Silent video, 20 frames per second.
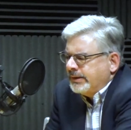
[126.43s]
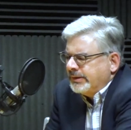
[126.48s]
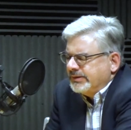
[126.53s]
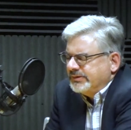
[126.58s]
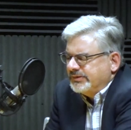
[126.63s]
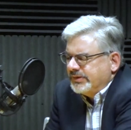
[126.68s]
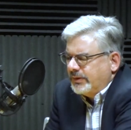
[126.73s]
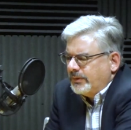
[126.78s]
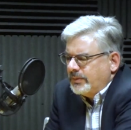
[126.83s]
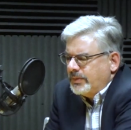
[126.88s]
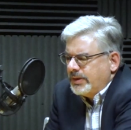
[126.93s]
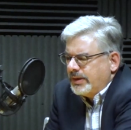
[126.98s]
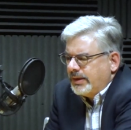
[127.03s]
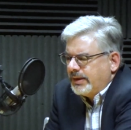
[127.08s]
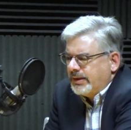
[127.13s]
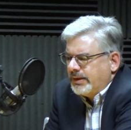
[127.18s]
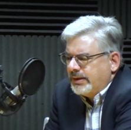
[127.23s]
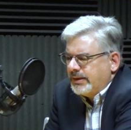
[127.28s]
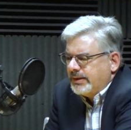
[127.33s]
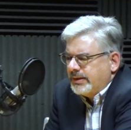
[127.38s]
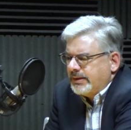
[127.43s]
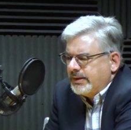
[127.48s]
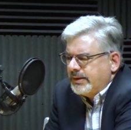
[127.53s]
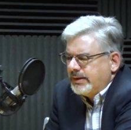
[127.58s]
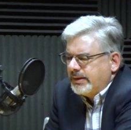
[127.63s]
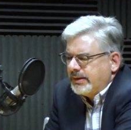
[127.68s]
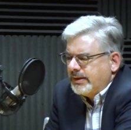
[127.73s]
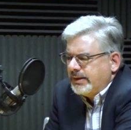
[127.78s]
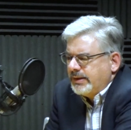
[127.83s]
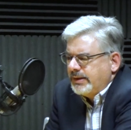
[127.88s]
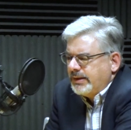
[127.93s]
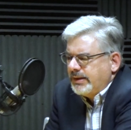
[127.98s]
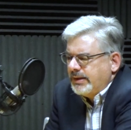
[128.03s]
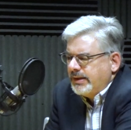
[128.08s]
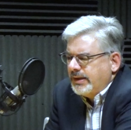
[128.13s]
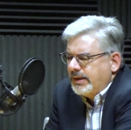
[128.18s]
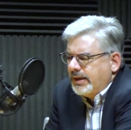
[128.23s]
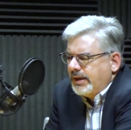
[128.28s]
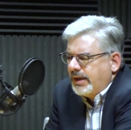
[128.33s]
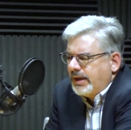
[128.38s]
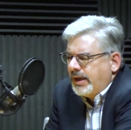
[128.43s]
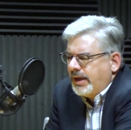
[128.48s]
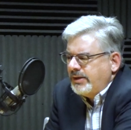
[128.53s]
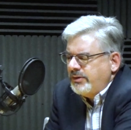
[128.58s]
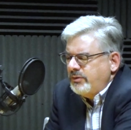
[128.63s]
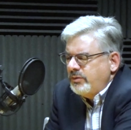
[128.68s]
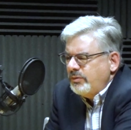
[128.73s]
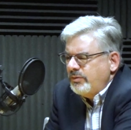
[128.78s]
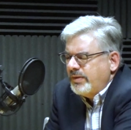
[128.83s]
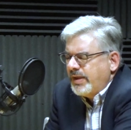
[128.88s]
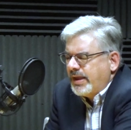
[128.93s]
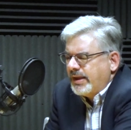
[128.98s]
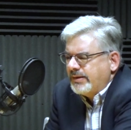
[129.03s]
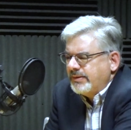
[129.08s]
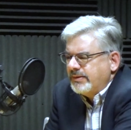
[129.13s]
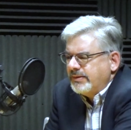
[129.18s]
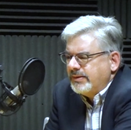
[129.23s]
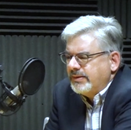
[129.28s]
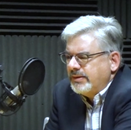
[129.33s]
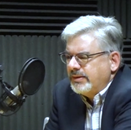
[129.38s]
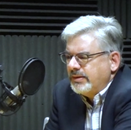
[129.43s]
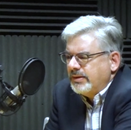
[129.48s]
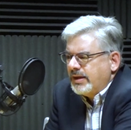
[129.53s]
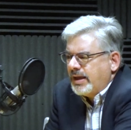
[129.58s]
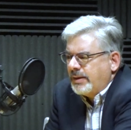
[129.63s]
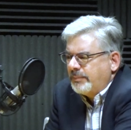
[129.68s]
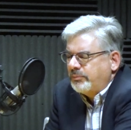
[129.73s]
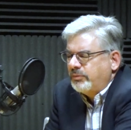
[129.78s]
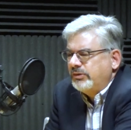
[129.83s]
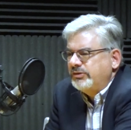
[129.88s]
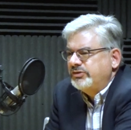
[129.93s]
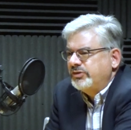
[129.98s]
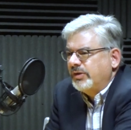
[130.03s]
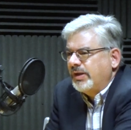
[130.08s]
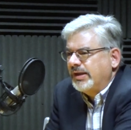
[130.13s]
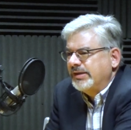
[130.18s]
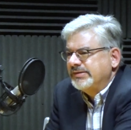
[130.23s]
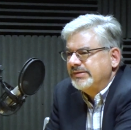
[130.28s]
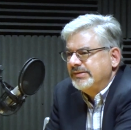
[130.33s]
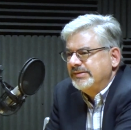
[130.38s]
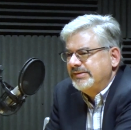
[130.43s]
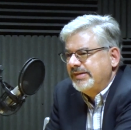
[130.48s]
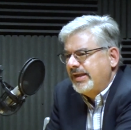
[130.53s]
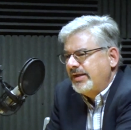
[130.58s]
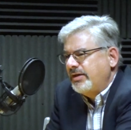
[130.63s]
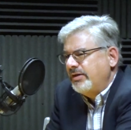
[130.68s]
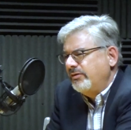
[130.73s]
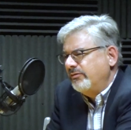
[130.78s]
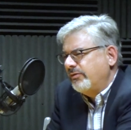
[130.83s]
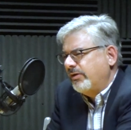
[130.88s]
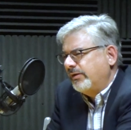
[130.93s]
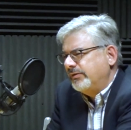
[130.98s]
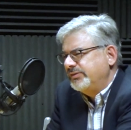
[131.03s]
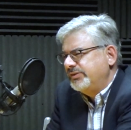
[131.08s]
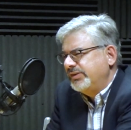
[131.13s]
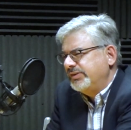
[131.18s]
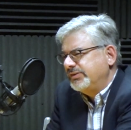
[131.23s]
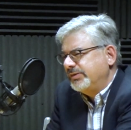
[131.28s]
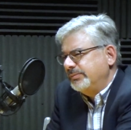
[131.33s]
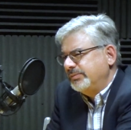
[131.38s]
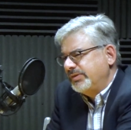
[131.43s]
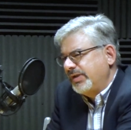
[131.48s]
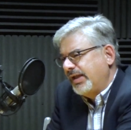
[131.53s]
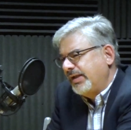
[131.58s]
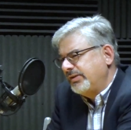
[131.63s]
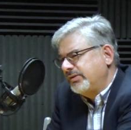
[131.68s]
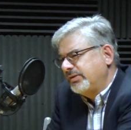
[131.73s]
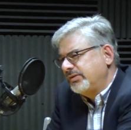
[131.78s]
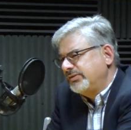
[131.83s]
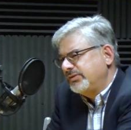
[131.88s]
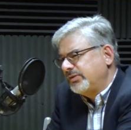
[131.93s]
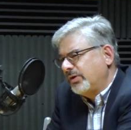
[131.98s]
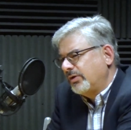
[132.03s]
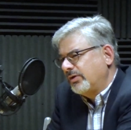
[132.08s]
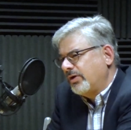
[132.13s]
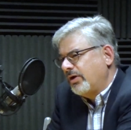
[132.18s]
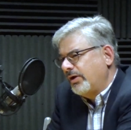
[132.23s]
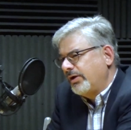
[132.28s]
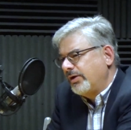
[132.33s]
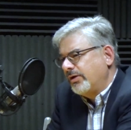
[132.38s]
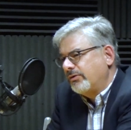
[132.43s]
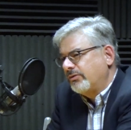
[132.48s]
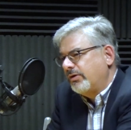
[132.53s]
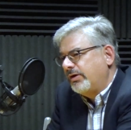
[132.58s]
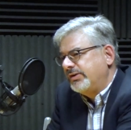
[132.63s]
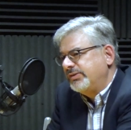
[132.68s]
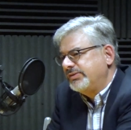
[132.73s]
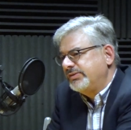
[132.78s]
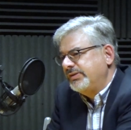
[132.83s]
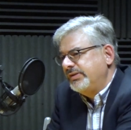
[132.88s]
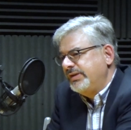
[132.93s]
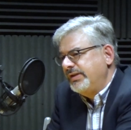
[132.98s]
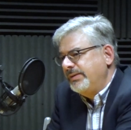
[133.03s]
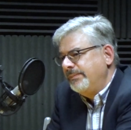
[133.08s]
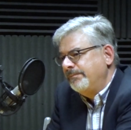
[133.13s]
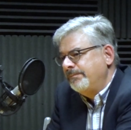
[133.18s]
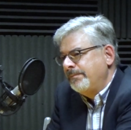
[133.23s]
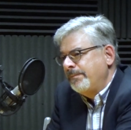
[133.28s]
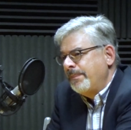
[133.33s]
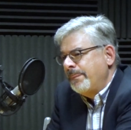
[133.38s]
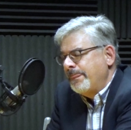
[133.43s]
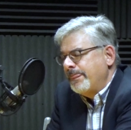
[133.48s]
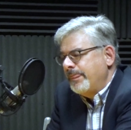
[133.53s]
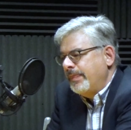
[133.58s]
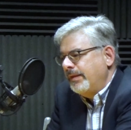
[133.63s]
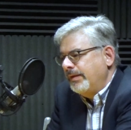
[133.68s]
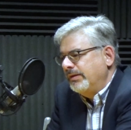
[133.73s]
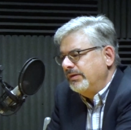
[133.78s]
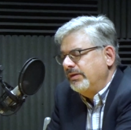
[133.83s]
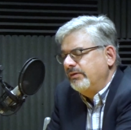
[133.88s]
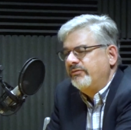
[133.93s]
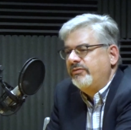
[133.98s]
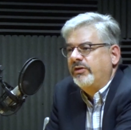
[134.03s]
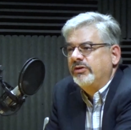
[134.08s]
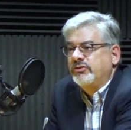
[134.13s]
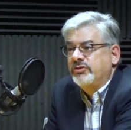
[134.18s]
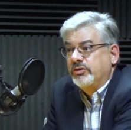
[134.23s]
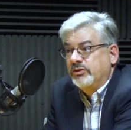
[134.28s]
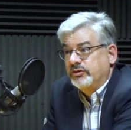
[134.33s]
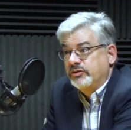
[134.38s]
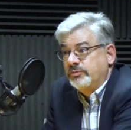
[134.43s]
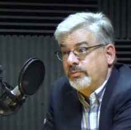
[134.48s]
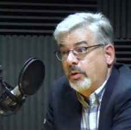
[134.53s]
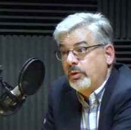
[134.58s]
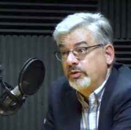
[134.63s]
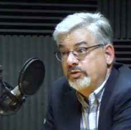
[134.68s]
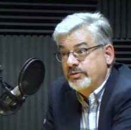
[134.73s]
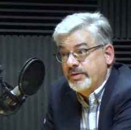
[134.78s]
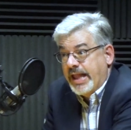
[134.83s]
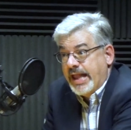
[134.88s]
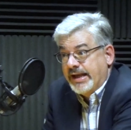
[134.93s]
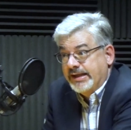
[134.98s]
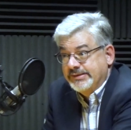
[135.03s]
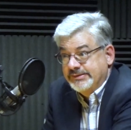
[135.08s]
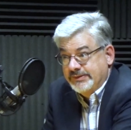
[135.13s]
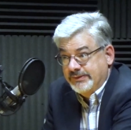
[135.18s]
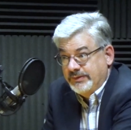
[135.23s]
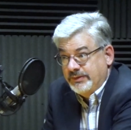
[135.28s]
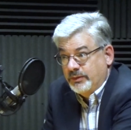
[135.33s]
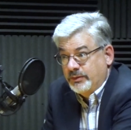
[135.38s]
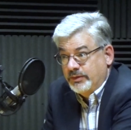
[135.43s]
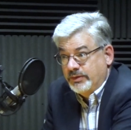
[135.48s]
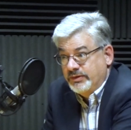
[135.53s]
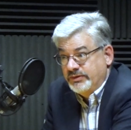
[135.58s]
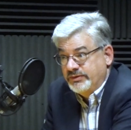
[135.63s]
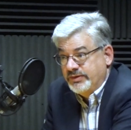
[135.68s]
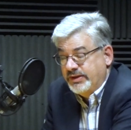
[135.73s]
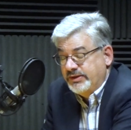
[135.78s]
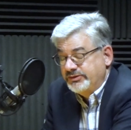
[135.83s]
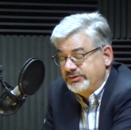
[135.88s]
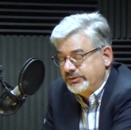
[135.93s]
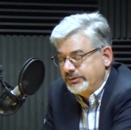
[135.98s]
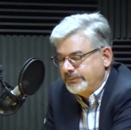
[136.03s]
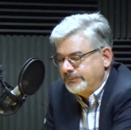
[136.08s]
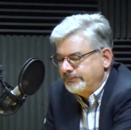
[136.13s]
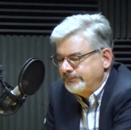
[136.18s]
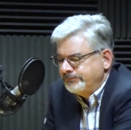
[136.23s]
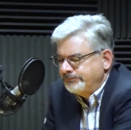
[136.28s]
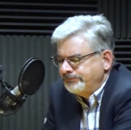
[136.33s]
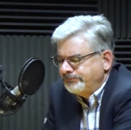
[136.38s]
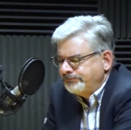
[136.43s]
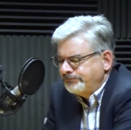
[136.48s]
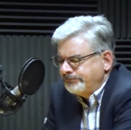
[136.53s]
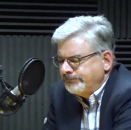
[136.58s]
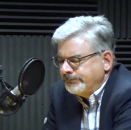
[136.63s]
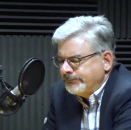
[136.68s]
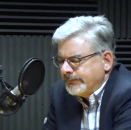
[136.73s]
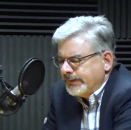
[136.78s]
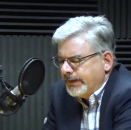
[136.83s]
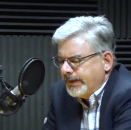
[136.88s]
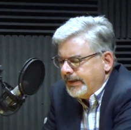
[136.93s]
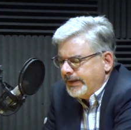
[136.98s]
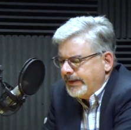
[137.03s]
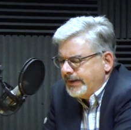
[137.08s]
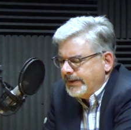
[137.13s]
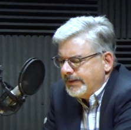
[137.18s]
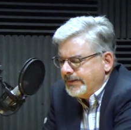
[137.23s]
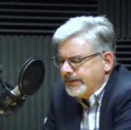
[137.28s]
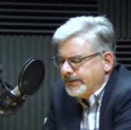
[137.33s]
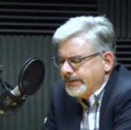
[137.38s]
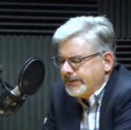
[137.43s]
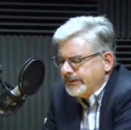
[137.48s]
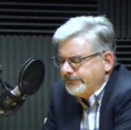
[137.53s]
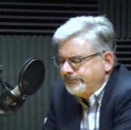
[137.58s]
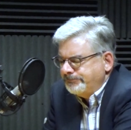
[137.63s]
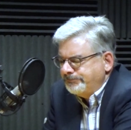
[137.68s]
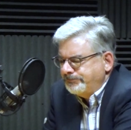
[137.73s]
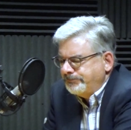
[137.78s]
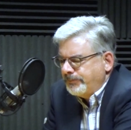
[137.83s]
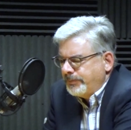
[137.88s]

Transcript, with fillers: So uh, I knew that operational excellence had to involve systems, had to start cutting across the, the, the functional smokestacks of the organization. Mm -hmm. And um,